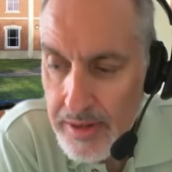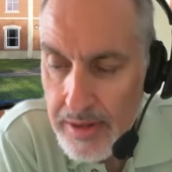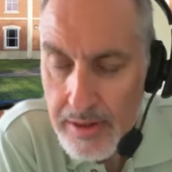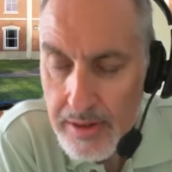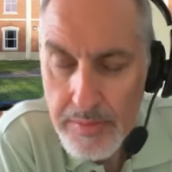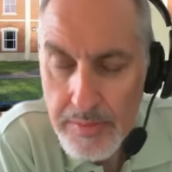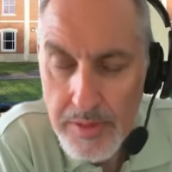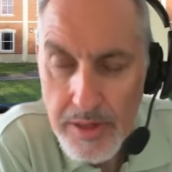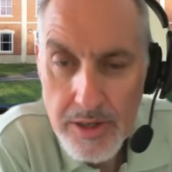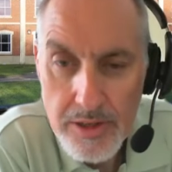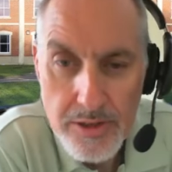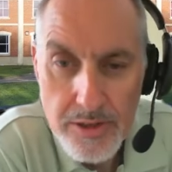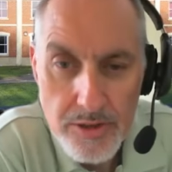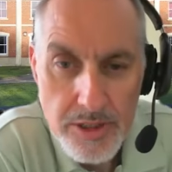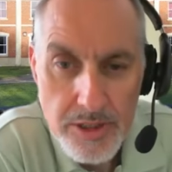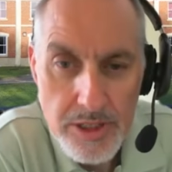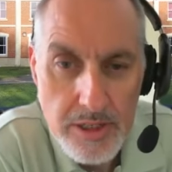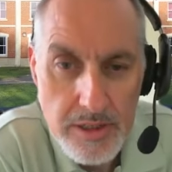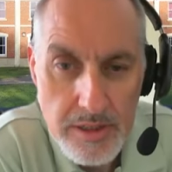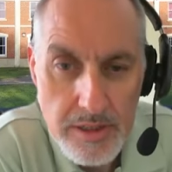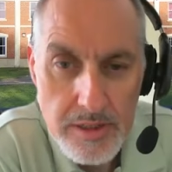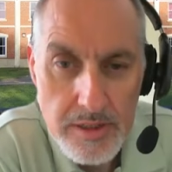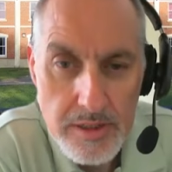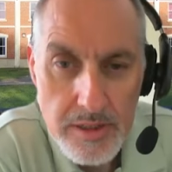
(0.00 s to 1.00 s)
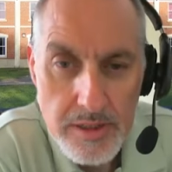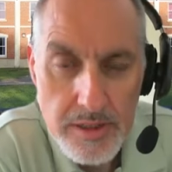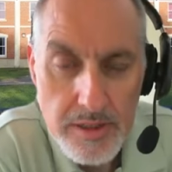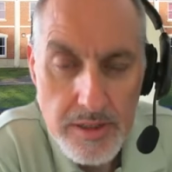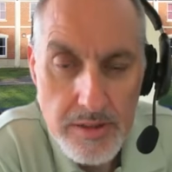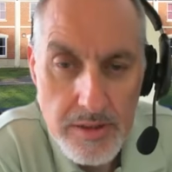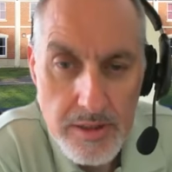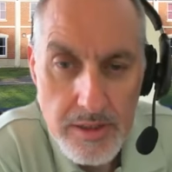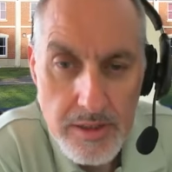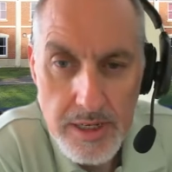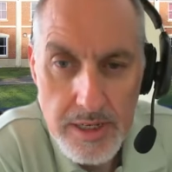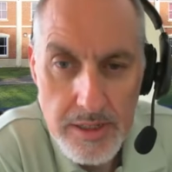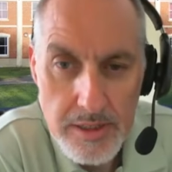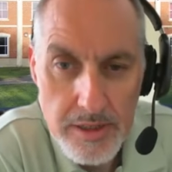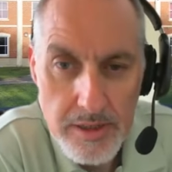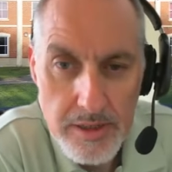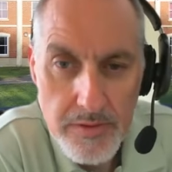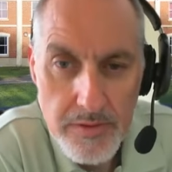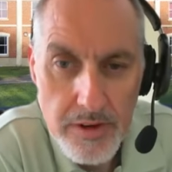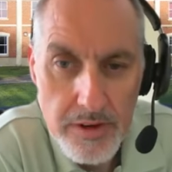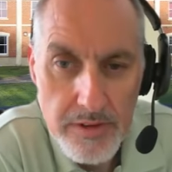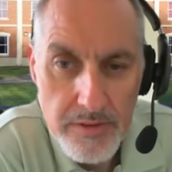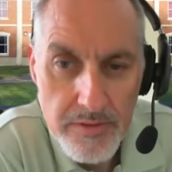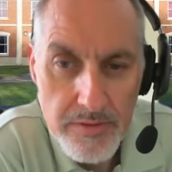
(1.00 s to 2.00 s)
um, because you're choosing to do the things that
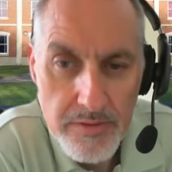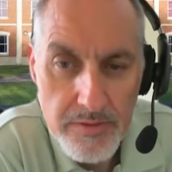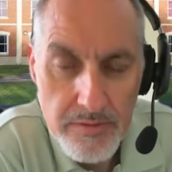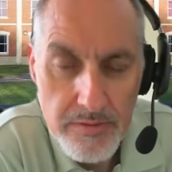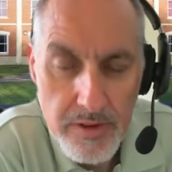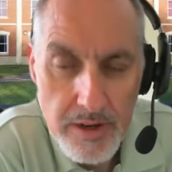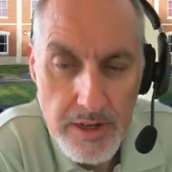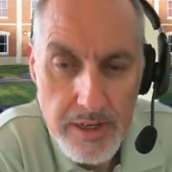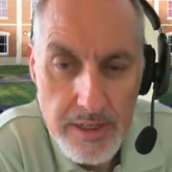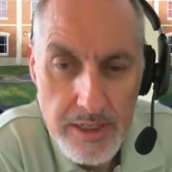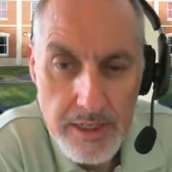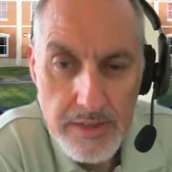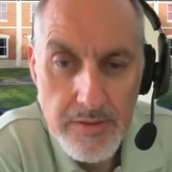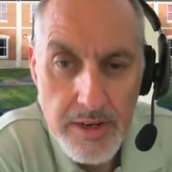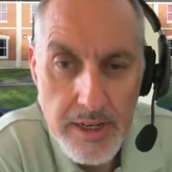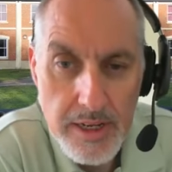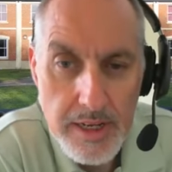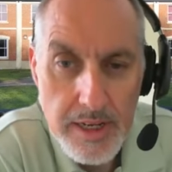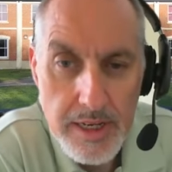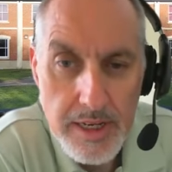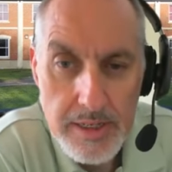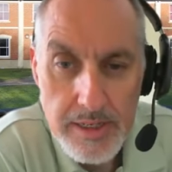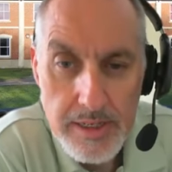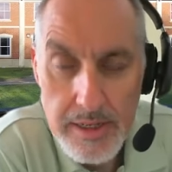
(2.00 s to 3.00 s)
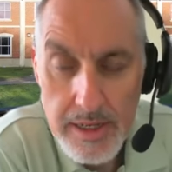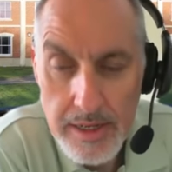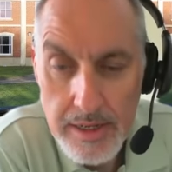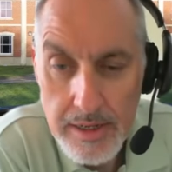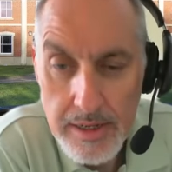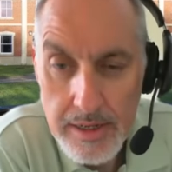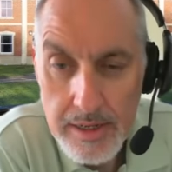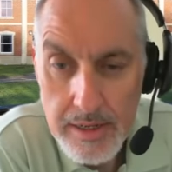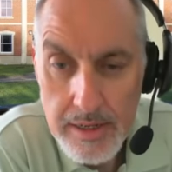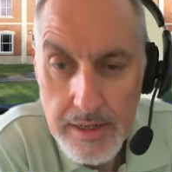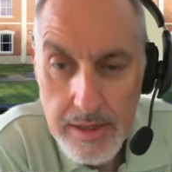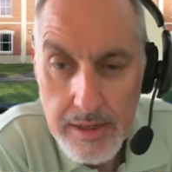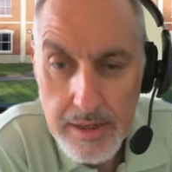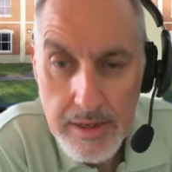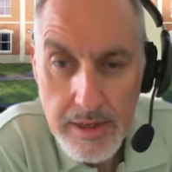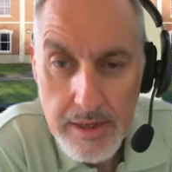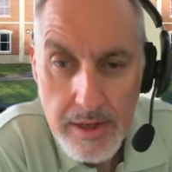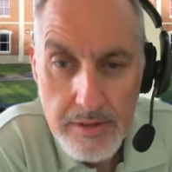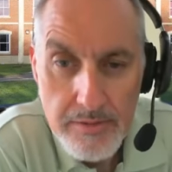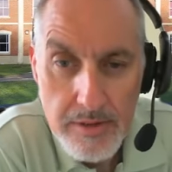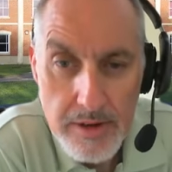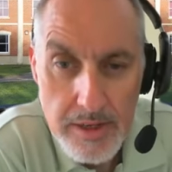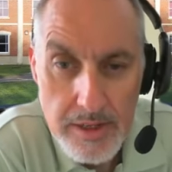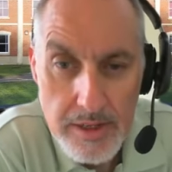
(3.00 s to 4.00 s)
you find relatively easy
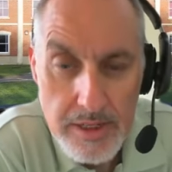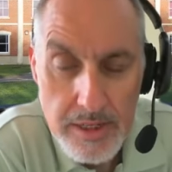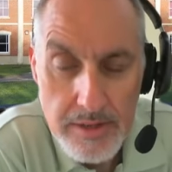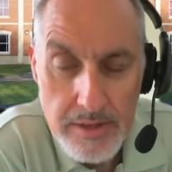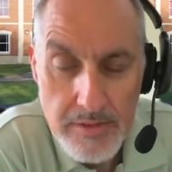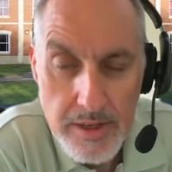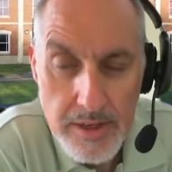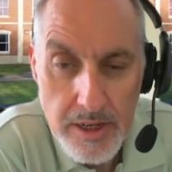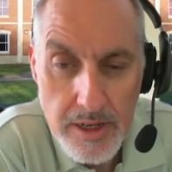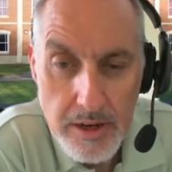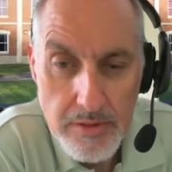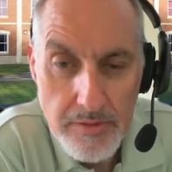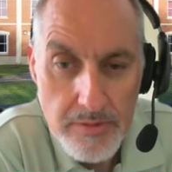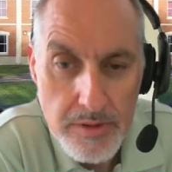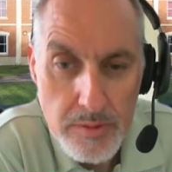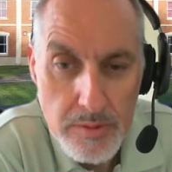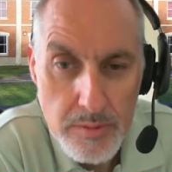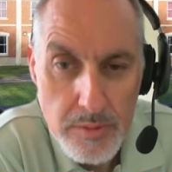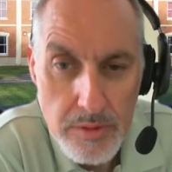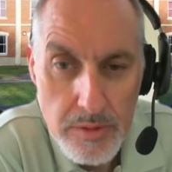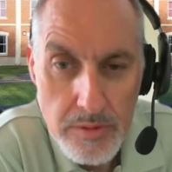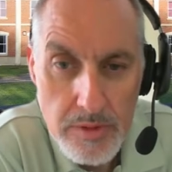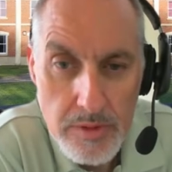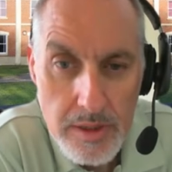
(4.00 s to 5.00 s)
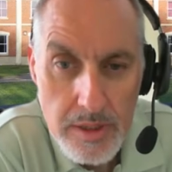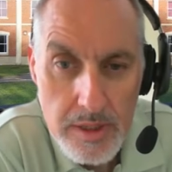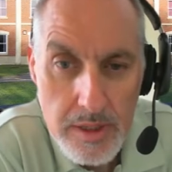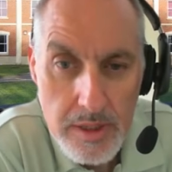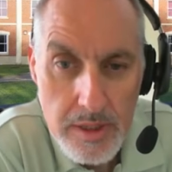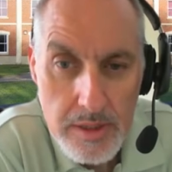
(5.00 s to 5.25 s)
and relatively comfortable.